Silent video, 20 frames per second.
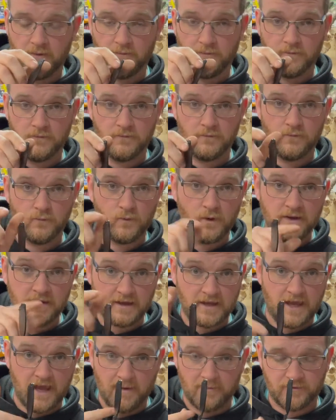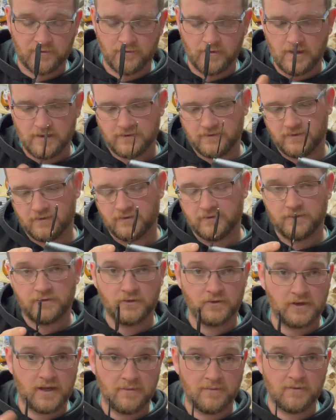weather caps, right? So
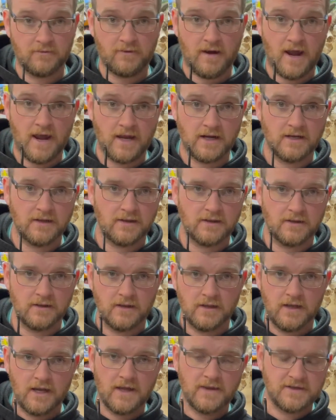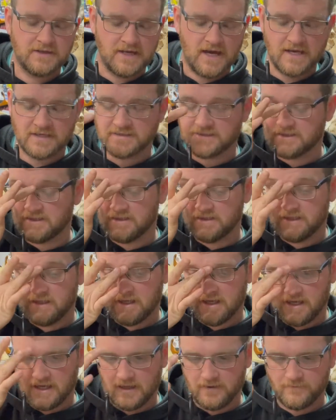sort of keep the rain and the dust and
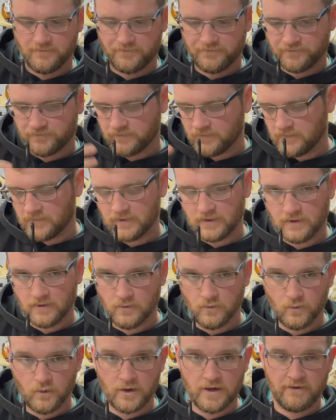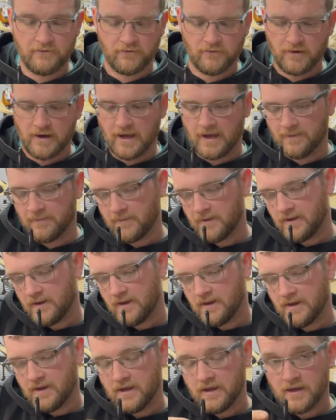the whatever out.
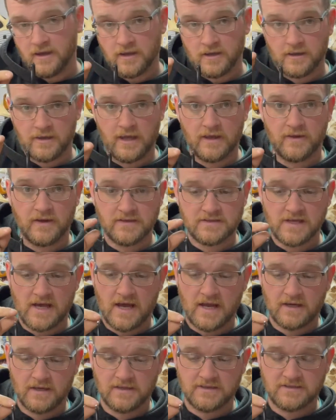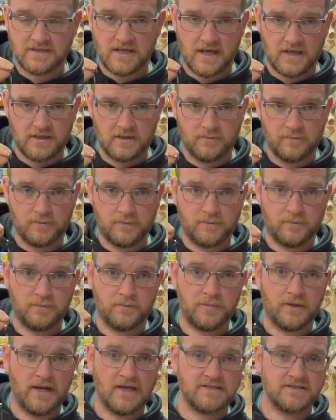Now these aren't your standard
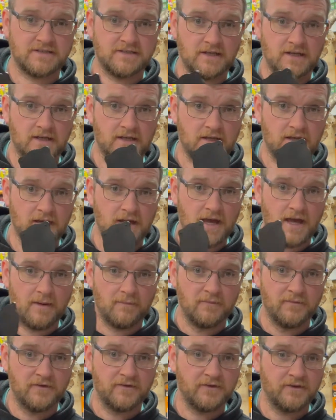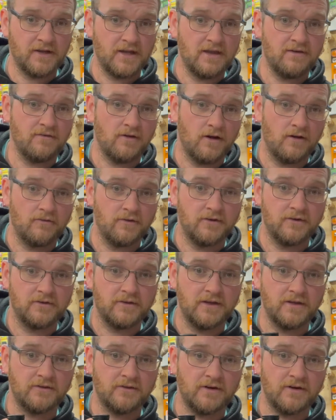plastic sleeve overs. These are